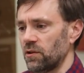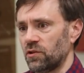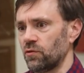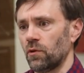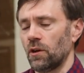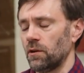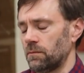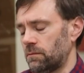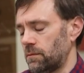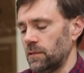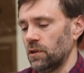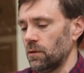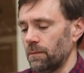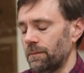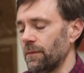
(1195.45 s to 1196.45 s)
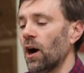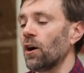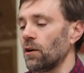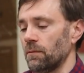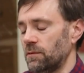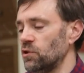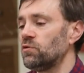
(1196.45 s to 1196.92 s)
into
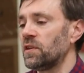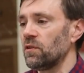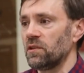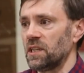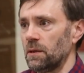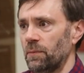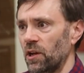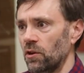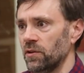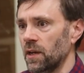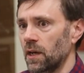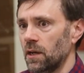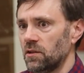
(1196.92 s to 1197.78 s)
our utility belt,